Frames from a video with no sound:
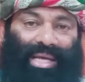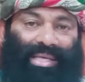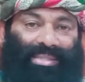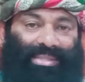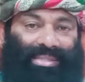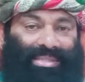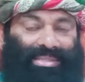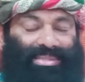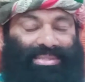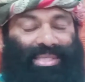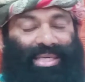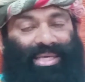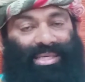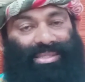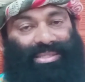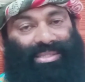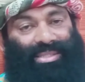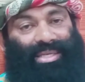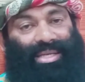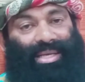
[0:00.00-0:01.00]
I
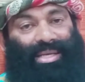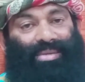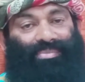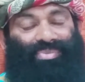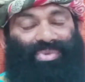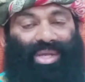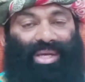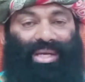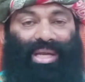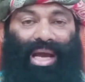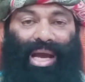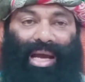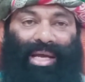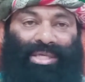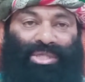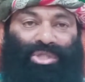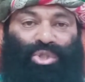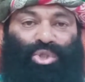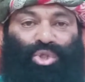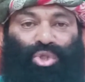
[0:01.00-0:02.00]
decided that I
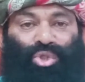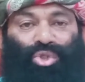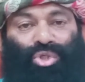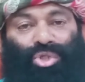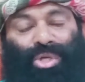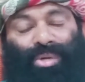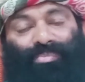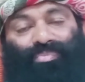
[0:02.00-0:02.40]
should